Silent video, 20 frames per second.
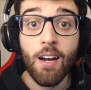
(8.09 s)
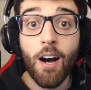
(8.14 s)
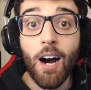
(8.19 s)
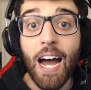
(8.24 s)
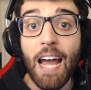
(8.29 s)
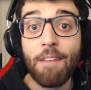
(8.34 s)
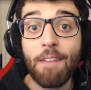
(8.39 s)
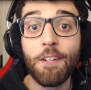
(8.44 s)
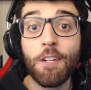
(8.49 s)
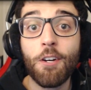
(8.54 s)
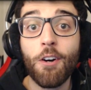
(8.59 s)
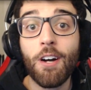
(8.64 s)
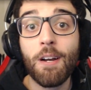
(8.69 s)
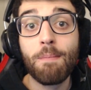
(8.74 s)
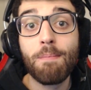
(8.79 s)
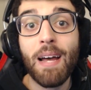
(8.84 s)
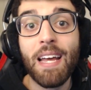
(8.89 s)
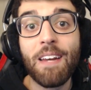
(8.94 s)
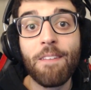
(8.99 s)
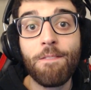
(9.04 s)
I haven't gone and
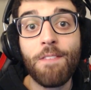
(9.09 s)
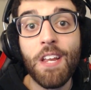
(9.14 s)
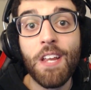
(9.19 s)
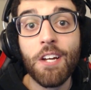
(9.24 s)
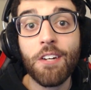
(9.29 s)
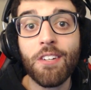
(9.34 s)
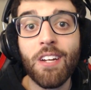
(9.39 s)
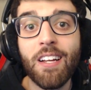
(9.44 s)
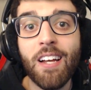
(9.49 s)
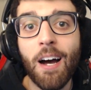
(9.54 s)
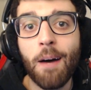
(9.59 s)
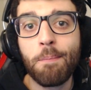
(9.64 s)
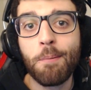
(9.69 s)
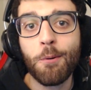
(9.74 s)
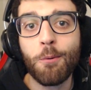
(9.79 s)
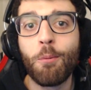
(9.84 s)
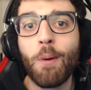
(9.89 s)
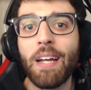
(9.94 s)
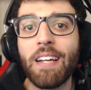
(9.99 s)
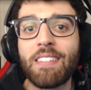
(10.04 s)
made a video in a
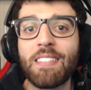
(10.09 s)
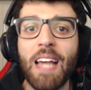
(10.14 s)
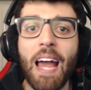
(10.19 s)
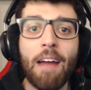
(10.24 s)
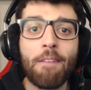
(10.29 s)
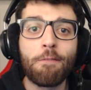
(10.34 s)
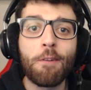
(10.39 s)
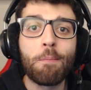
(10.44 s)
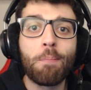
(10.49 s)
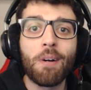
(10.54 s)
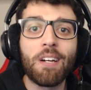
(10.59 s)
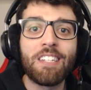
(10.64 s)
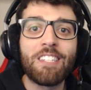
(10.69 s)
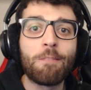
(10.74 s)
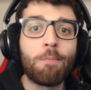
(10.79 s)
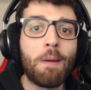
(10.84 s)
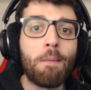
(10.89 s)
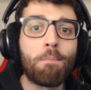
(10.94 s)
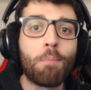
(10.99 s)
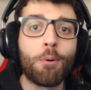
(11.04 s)
couple of weeks. Everybody's
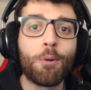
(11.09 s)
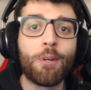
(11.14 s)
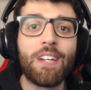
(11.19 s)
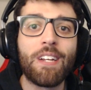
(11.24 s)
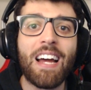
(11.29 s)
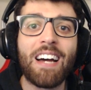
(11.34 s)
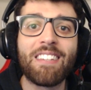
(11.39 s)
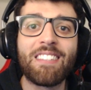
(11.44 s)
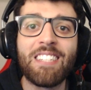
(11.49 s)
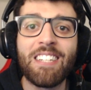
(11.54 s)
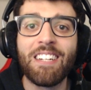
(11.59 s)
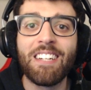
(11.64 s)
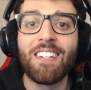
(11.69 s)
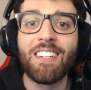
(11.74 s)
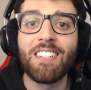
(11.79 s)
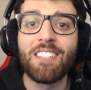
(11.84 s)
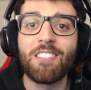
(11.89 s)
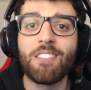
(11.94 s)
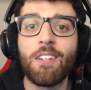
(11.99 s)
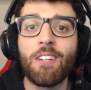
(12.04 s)
been putting out tier
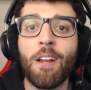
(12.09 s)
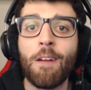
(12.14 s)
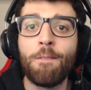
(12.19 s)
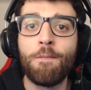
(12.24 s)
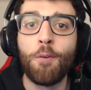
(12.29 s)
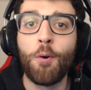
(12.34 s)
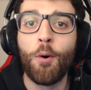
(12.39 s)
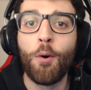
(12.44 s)
lists, and I thought,